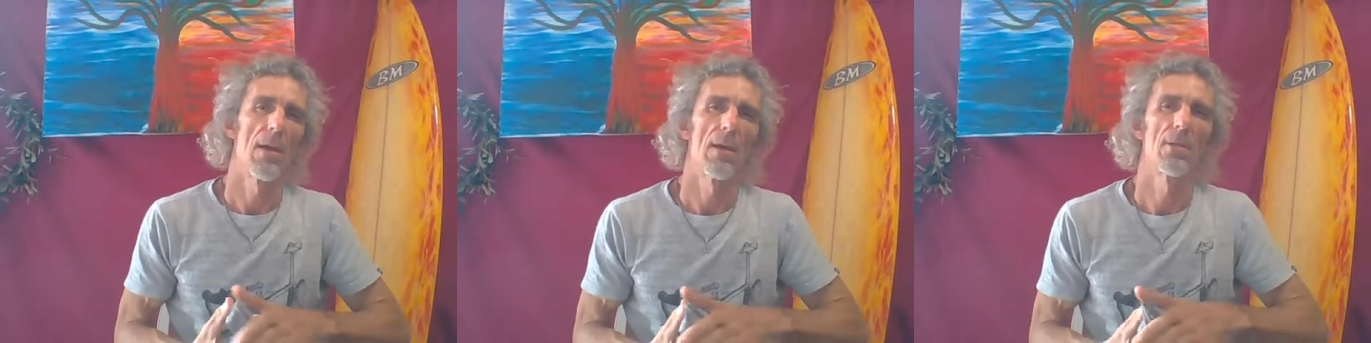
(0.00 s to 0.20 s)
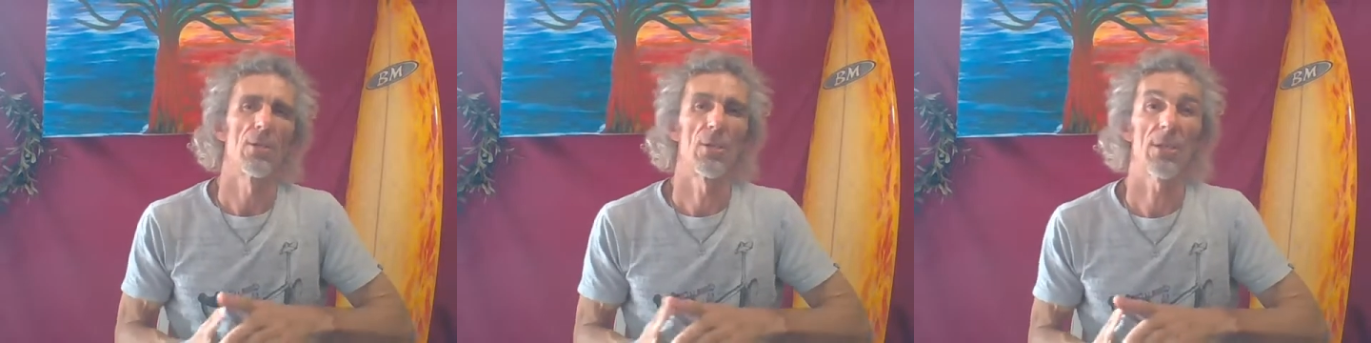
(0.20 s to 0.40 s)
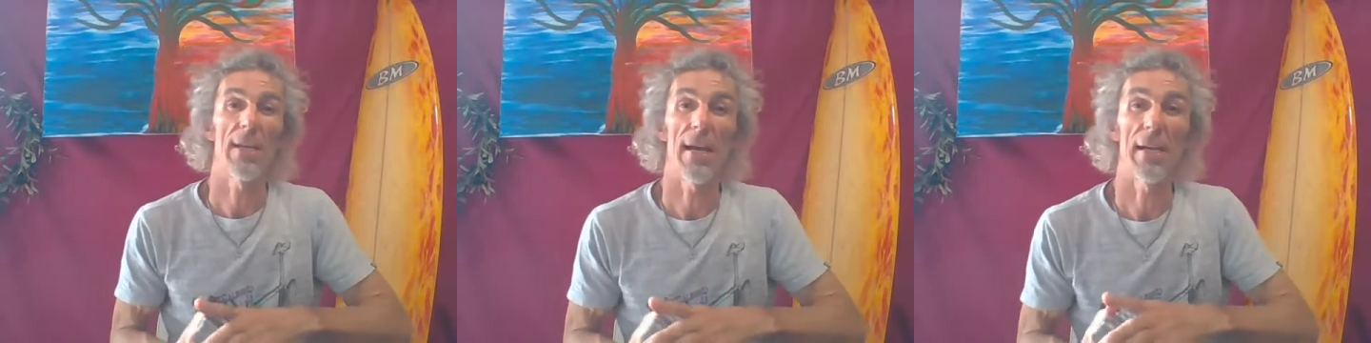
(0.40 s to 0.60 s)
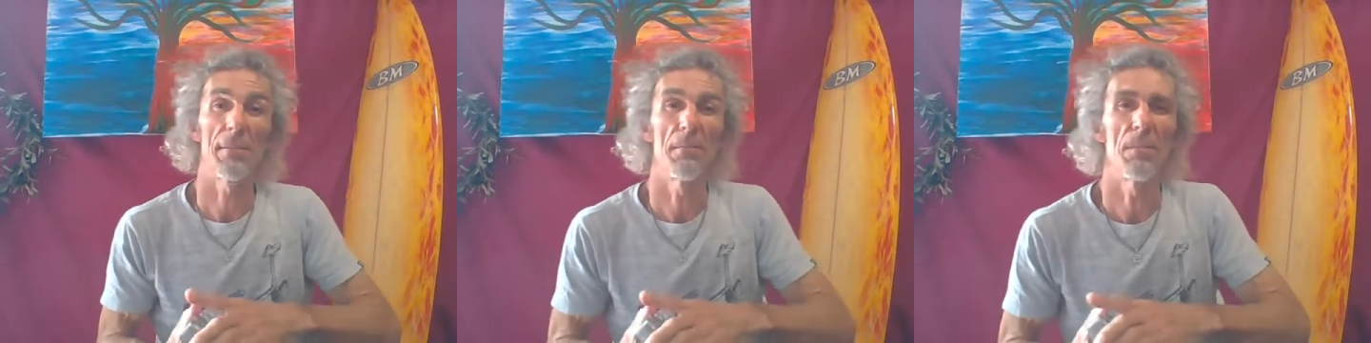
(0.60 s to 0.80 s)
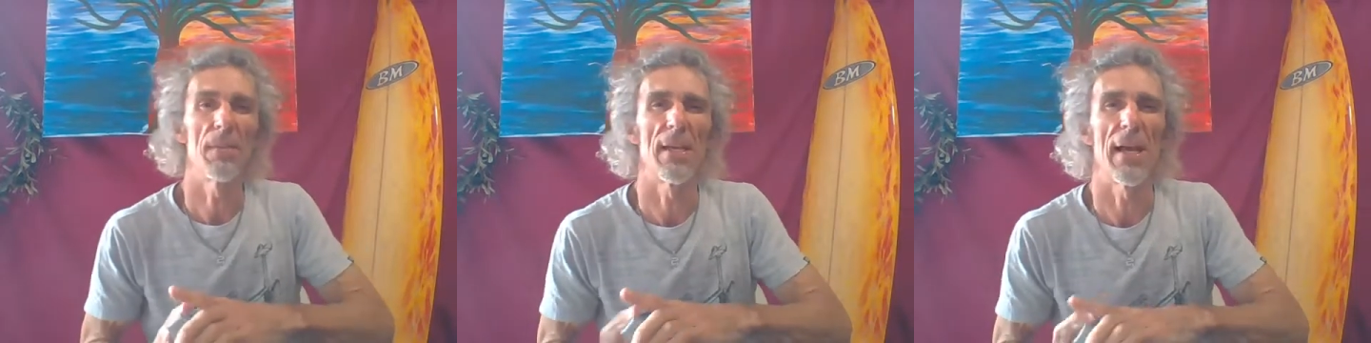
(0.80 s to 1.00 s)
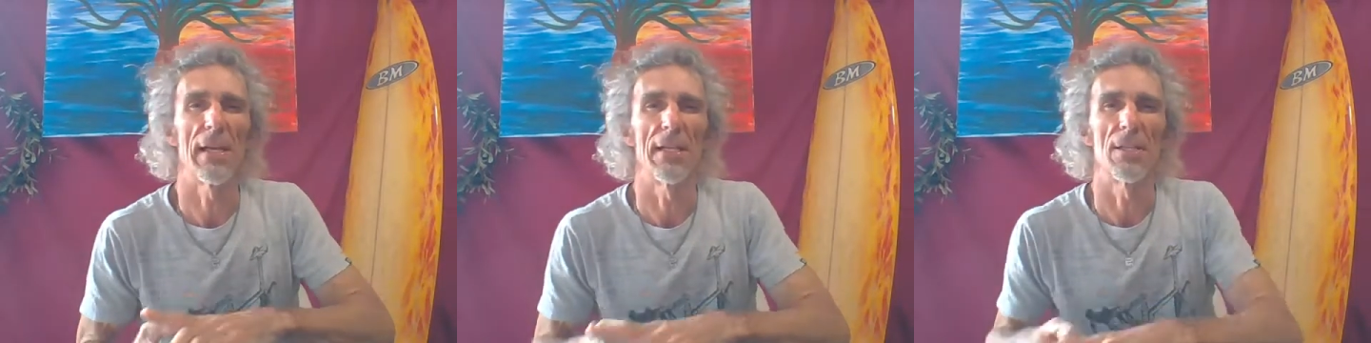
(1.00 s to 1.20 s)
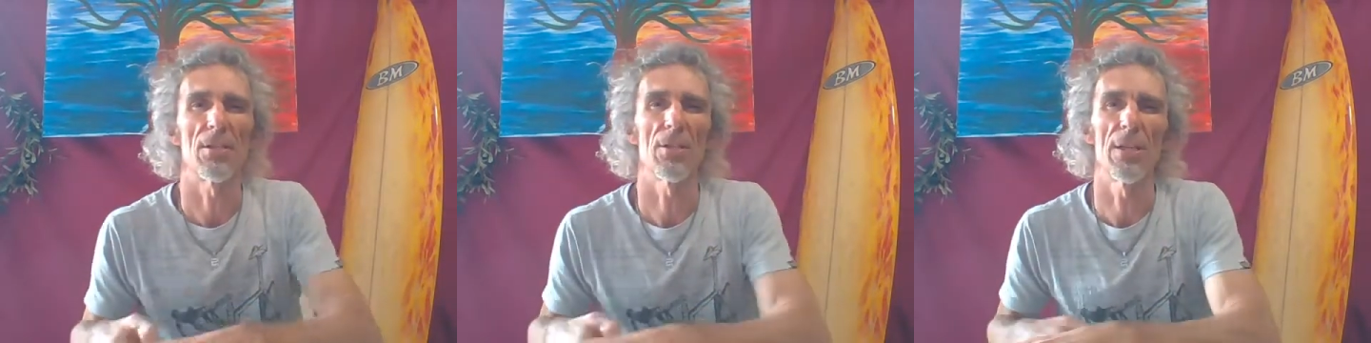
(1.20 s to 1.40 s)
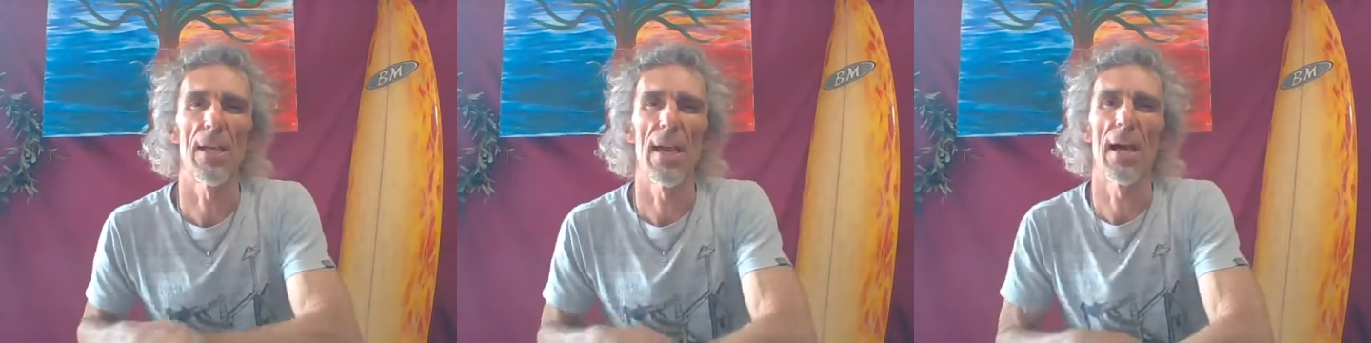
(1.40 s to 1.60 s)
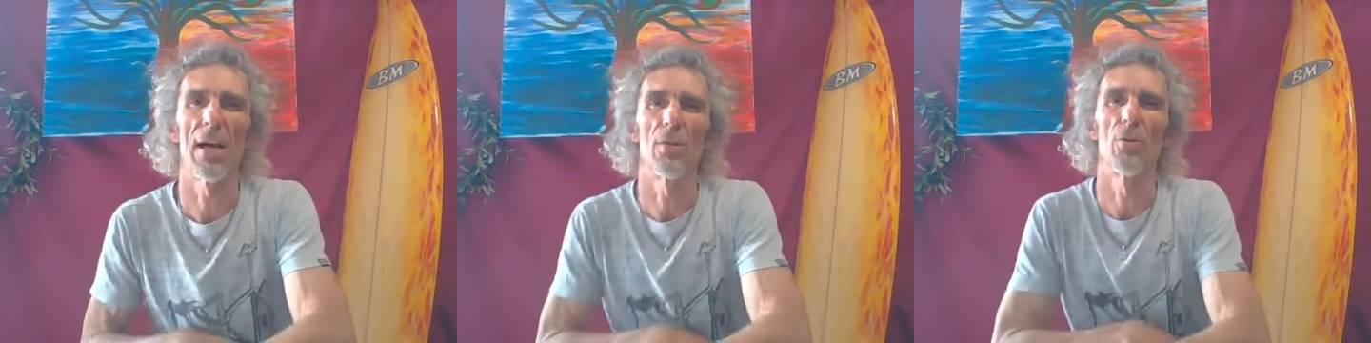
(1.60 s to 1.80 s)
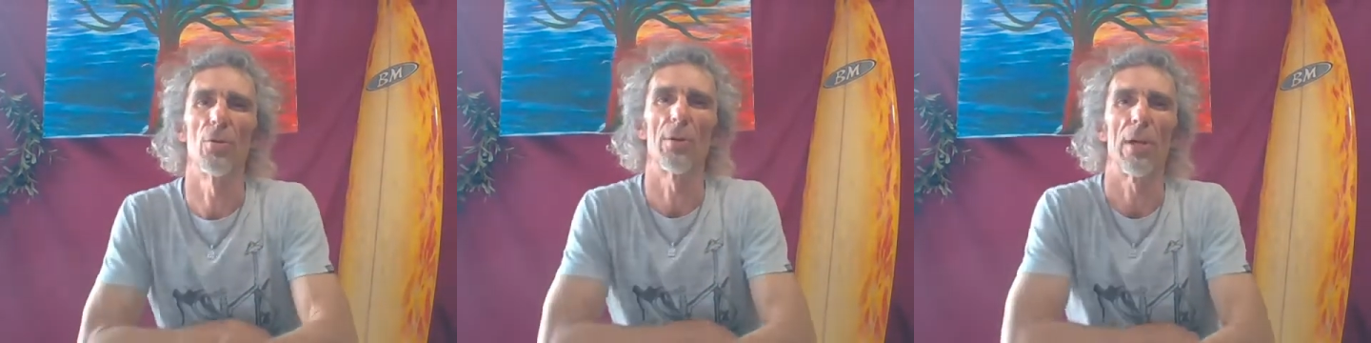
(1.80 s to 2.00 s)
Just cut them. Now let's see how
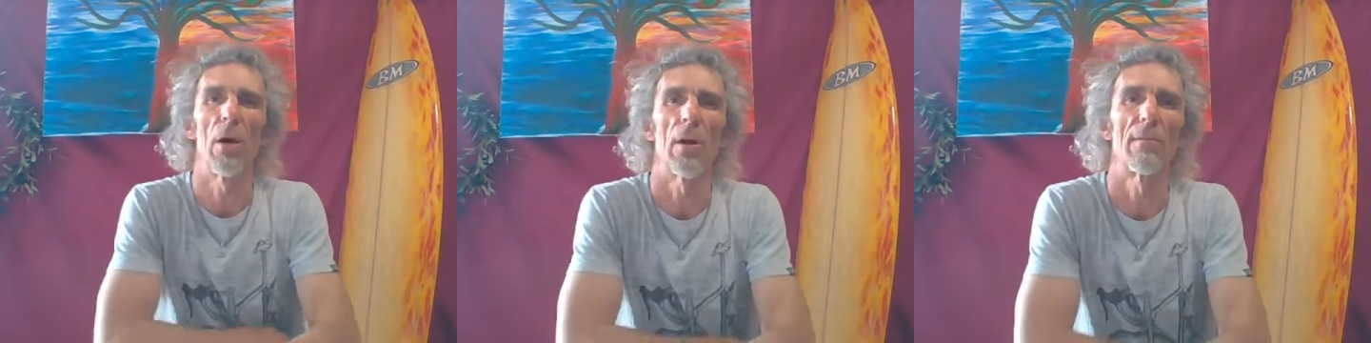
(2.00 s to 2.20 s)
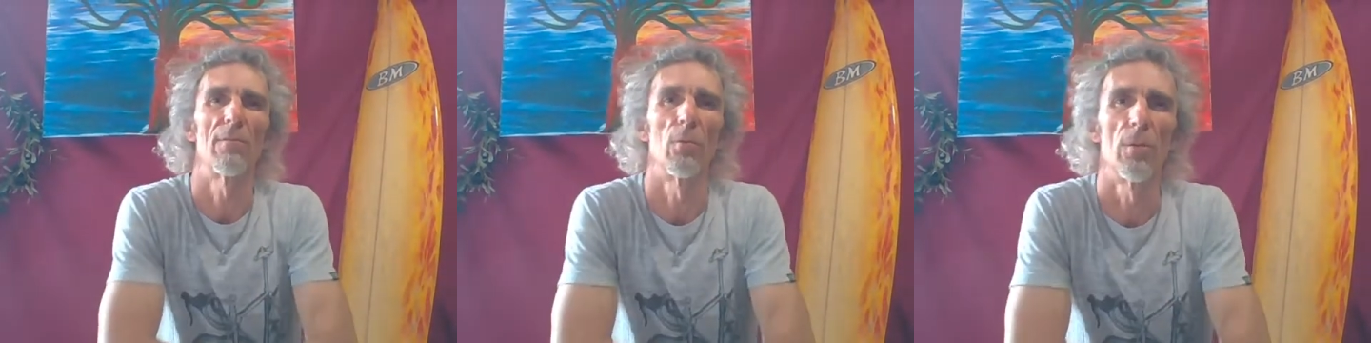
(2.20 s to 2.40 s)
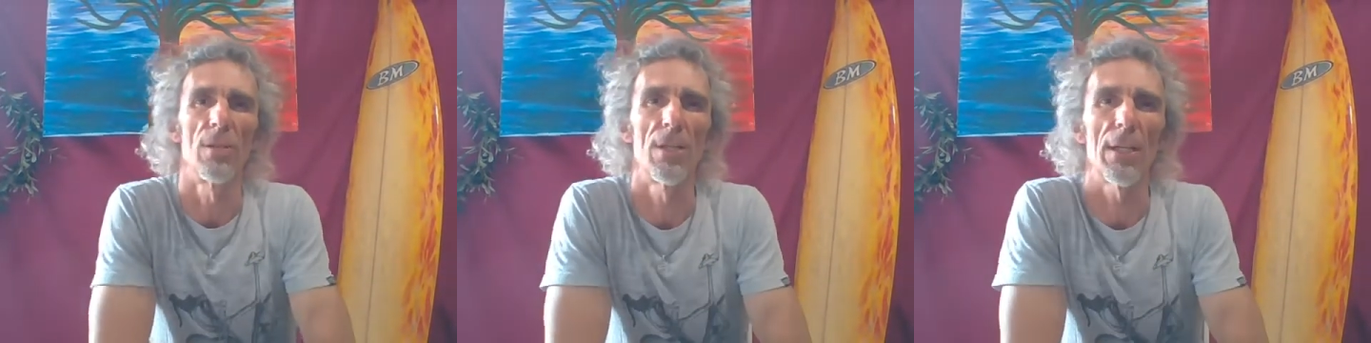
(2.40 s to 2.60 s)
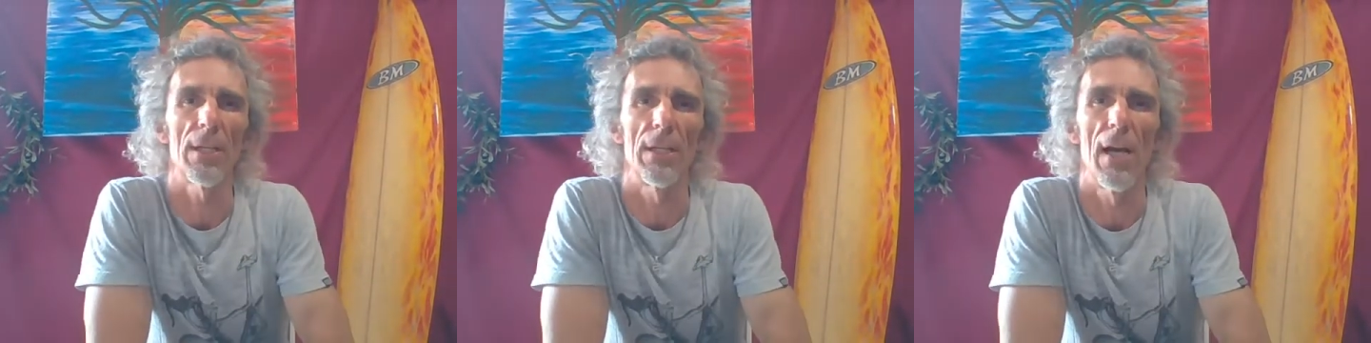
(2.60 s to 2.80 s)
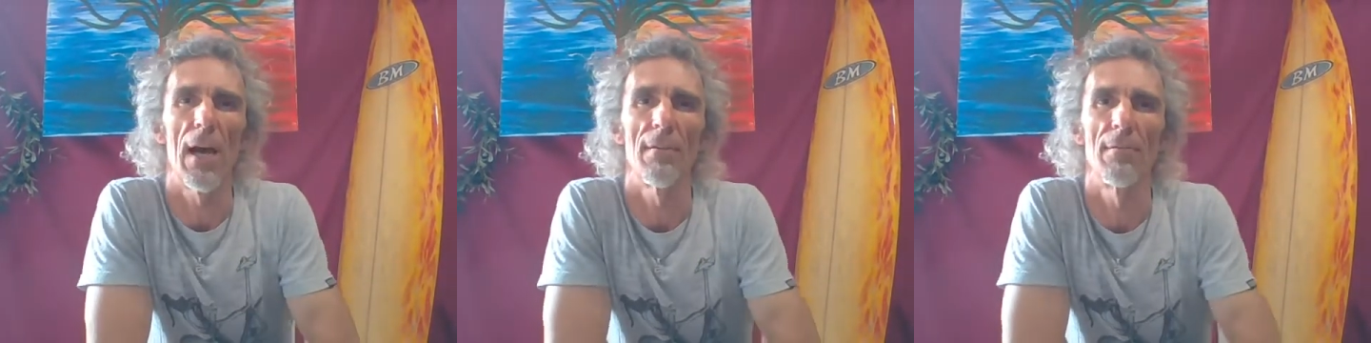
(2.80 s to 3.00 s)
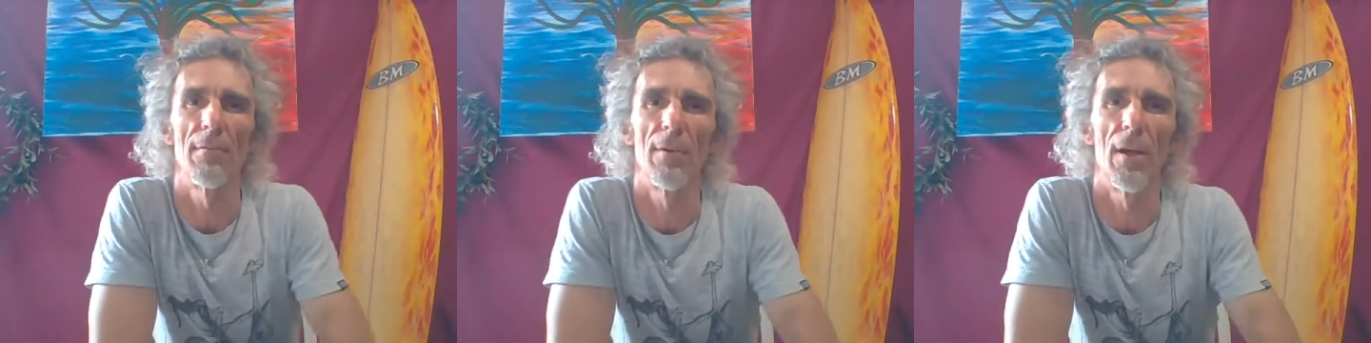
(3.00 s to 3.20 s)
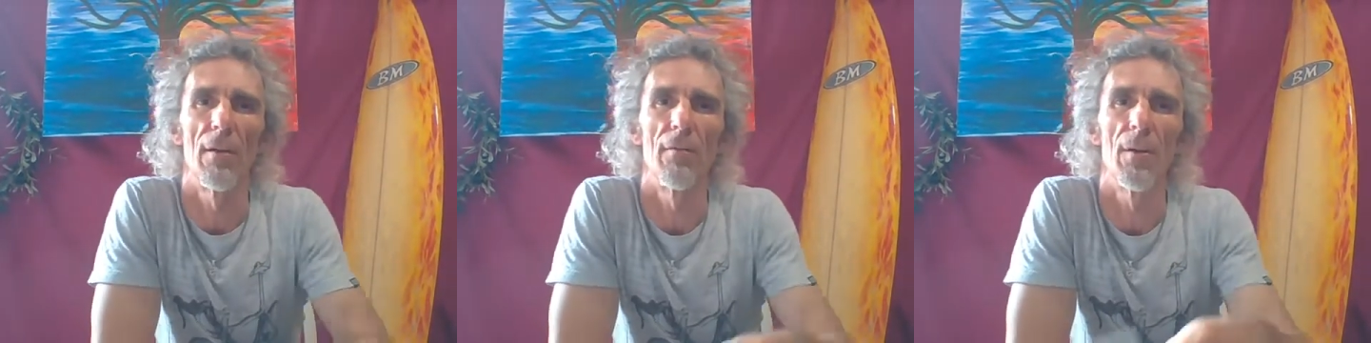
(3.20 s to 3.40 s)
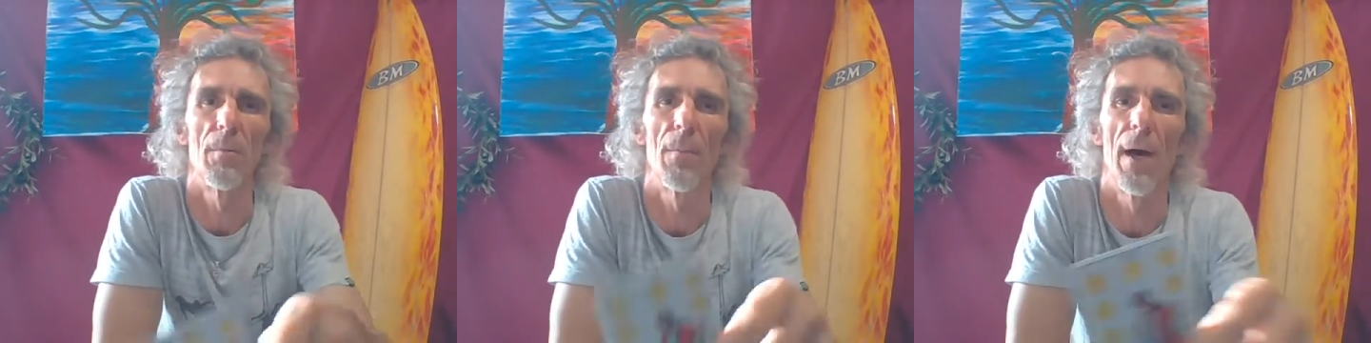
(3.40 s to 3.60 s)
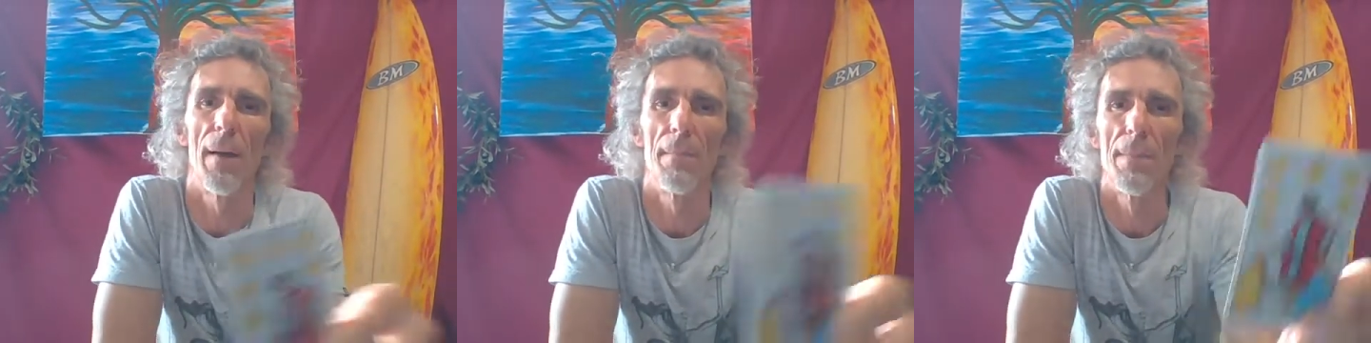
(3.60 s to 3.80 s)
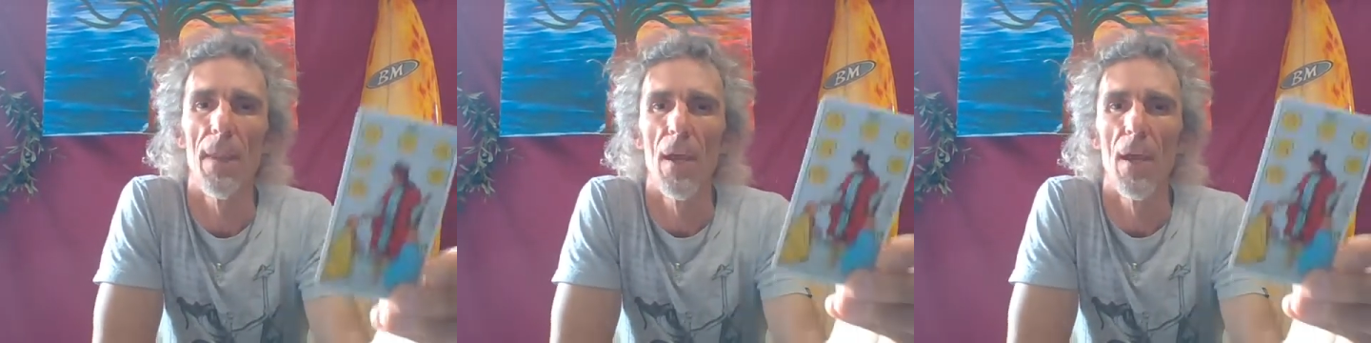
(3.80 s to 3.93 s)
you're going for the second half of November.